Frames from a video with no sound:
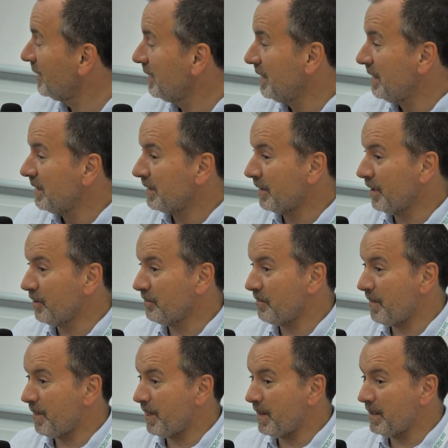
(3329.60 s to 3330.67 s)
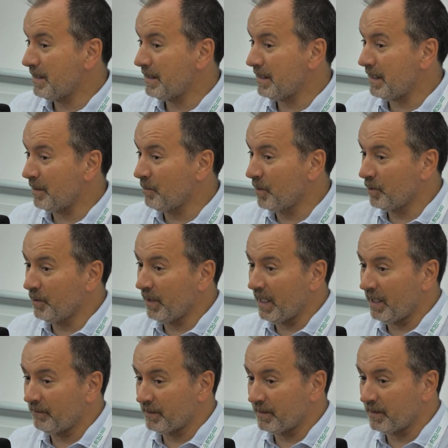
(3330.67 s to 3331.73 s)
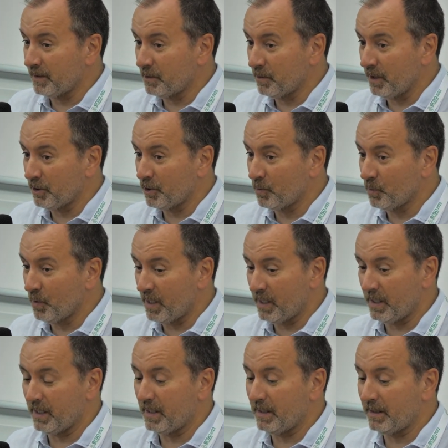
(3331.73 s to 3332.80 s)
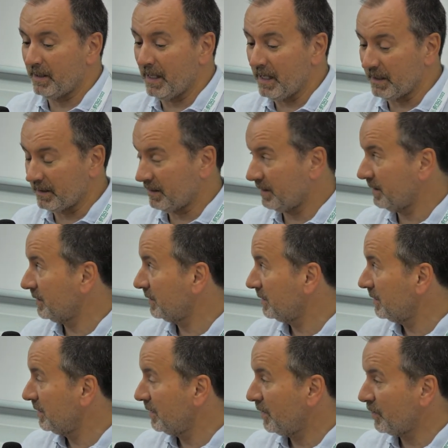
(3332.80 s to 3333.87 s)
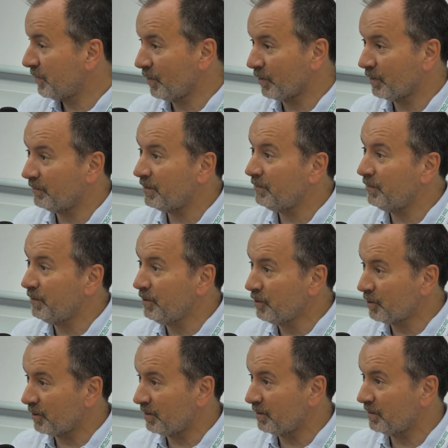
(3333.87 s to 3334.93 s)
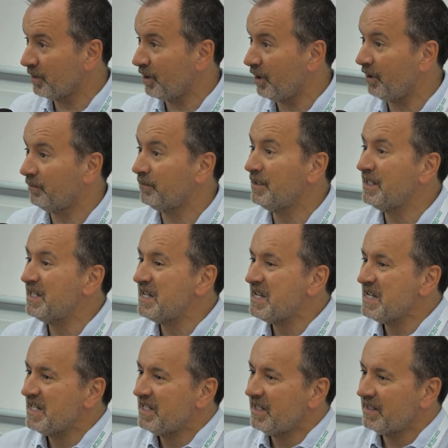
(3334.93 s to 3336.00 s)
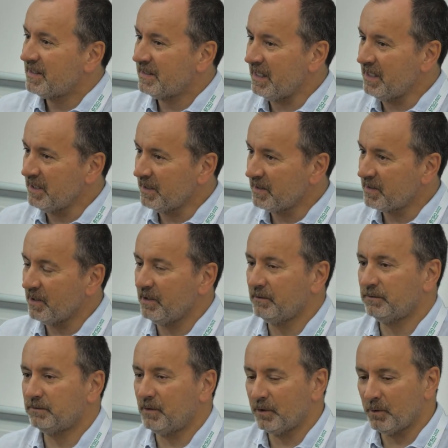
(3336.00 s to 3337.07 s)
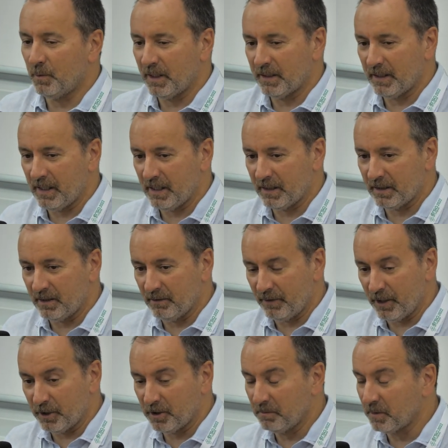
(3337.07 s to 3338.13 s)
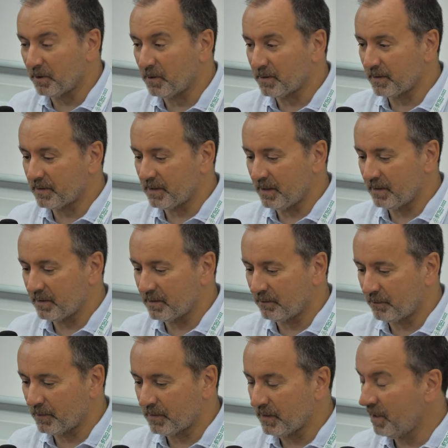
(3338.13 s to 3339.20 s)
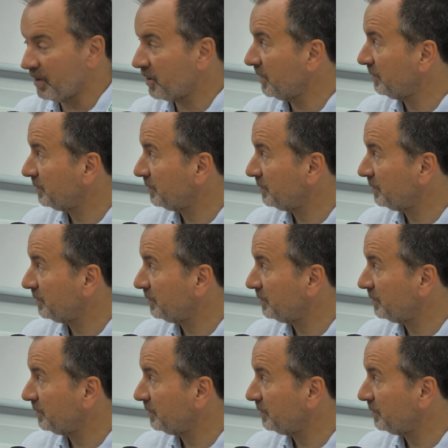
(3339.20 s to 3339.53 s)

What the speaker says: So, and what you have is a situation where that sort of diffusion of centers of, on the one hand, innovation, but also centers of research,